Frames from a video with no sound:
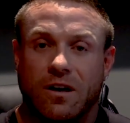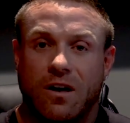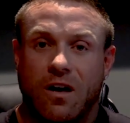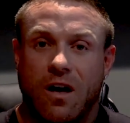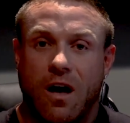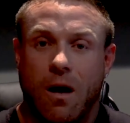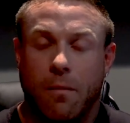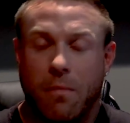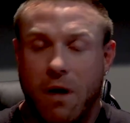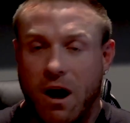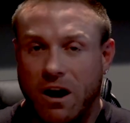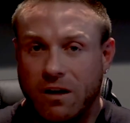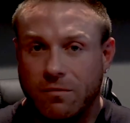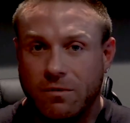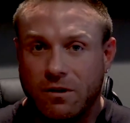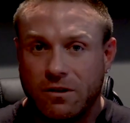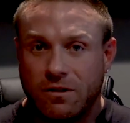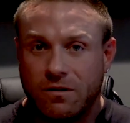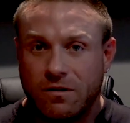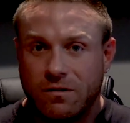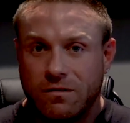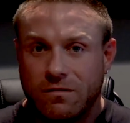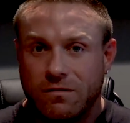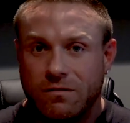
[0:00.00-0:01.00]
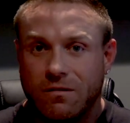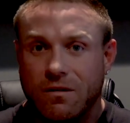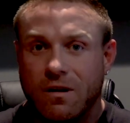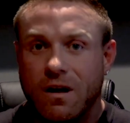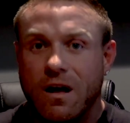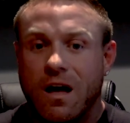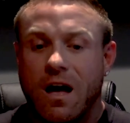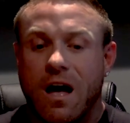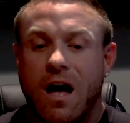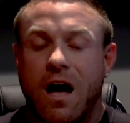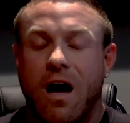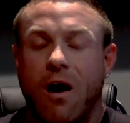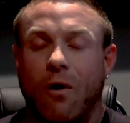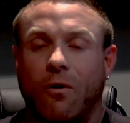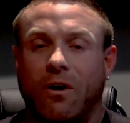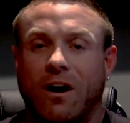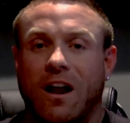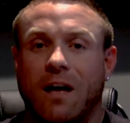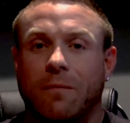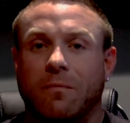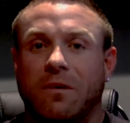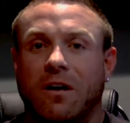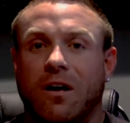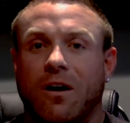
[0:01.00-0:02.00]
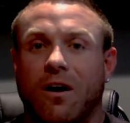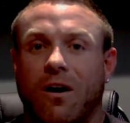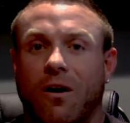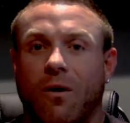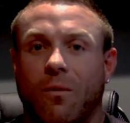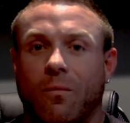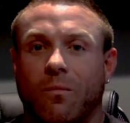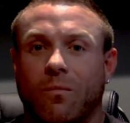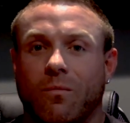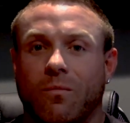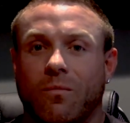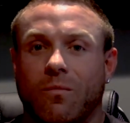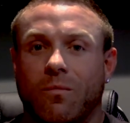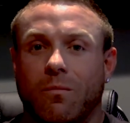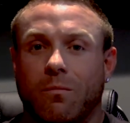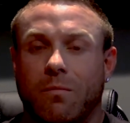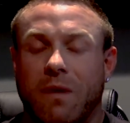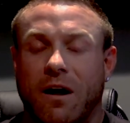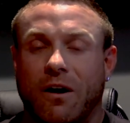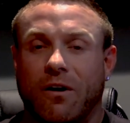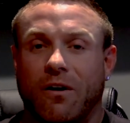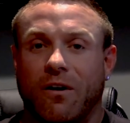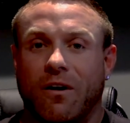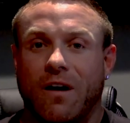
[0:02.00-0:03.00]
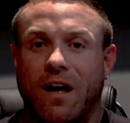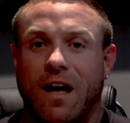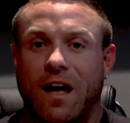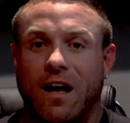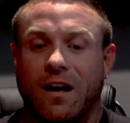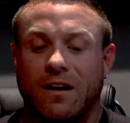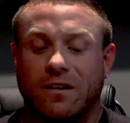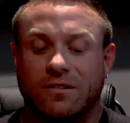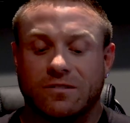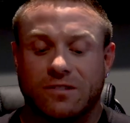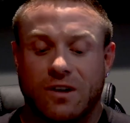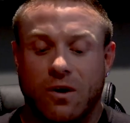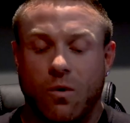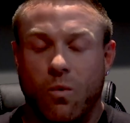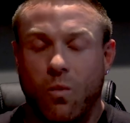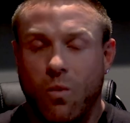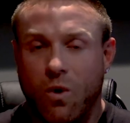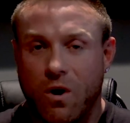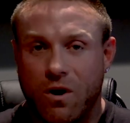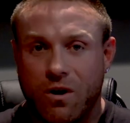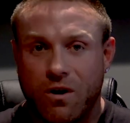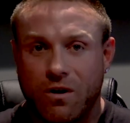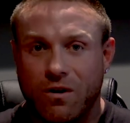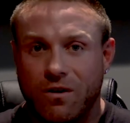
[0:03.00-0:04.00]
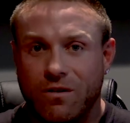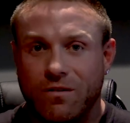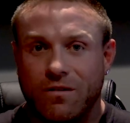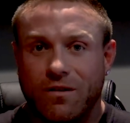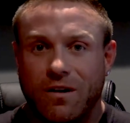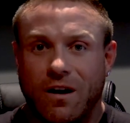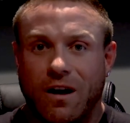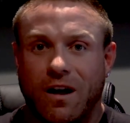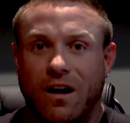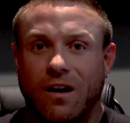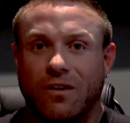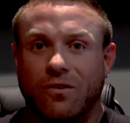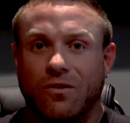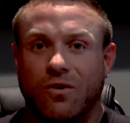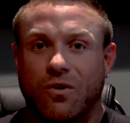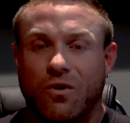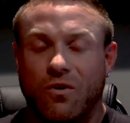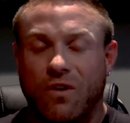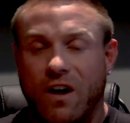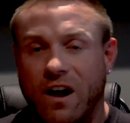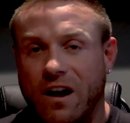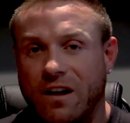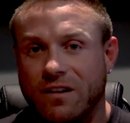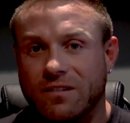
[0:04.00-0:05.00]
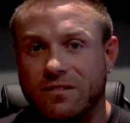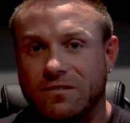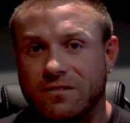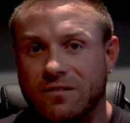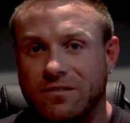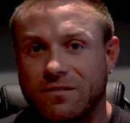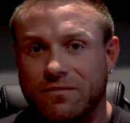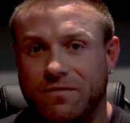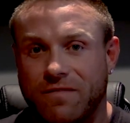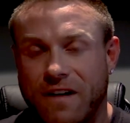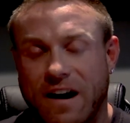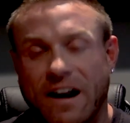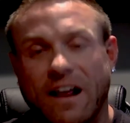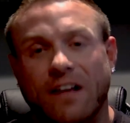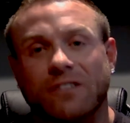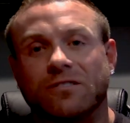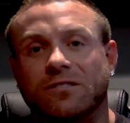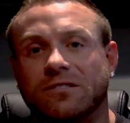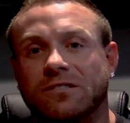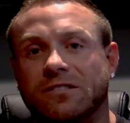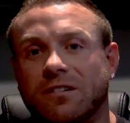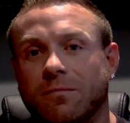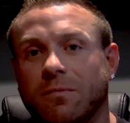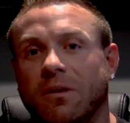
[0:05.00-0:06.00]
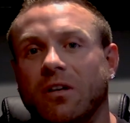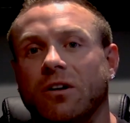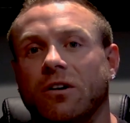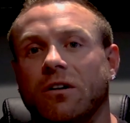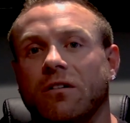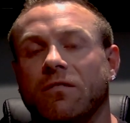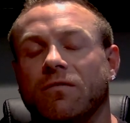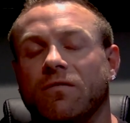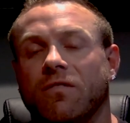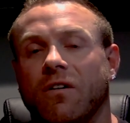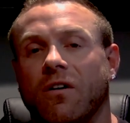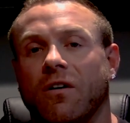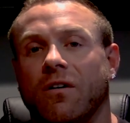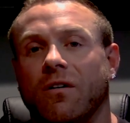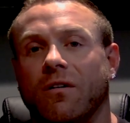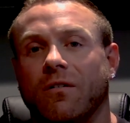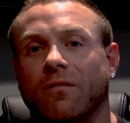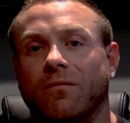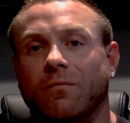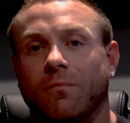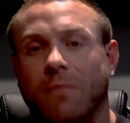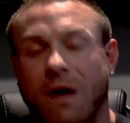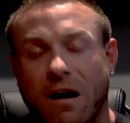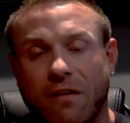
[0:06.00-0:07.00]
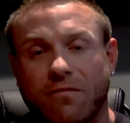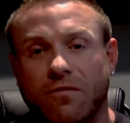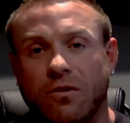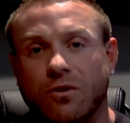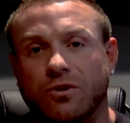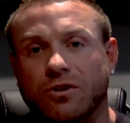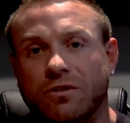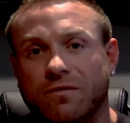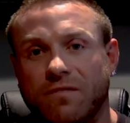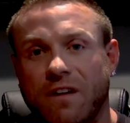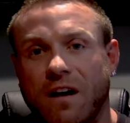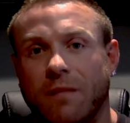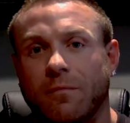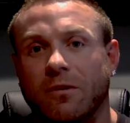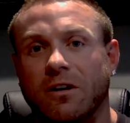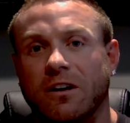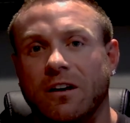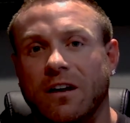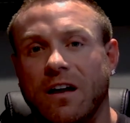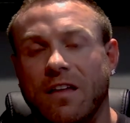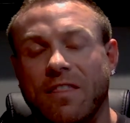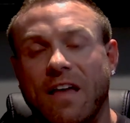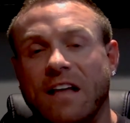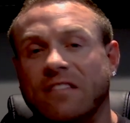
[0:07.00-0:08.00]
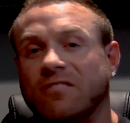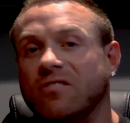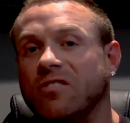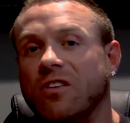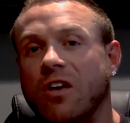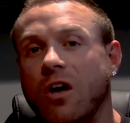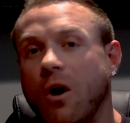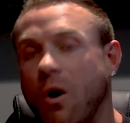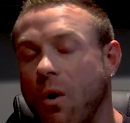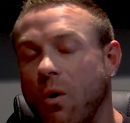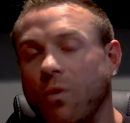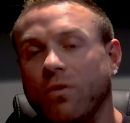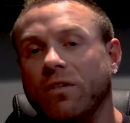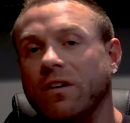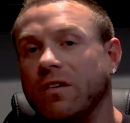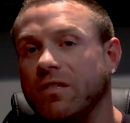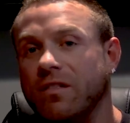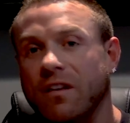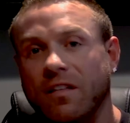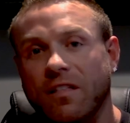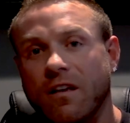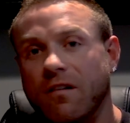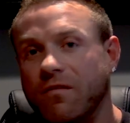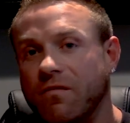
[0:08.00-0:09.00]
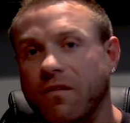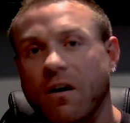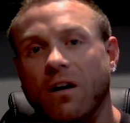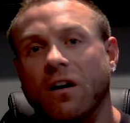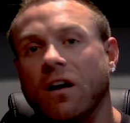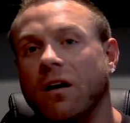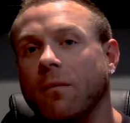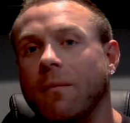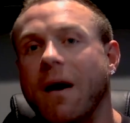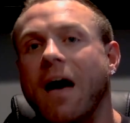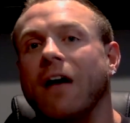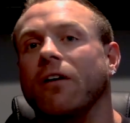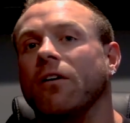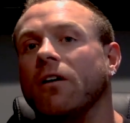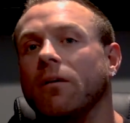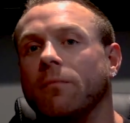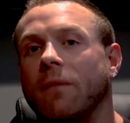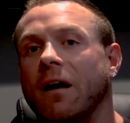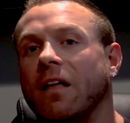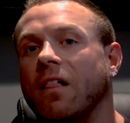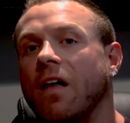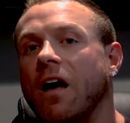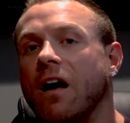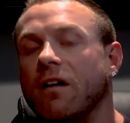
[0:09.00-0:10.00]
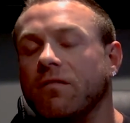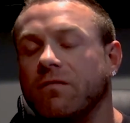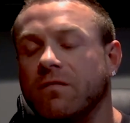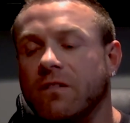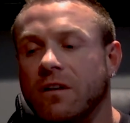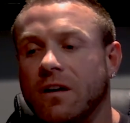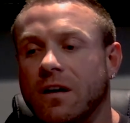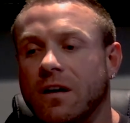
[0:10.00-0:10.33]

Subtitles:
a bodybuilder? How can I become better as a worker and create financial stability for my future family? And that's the only thing that fucking mattered in my life,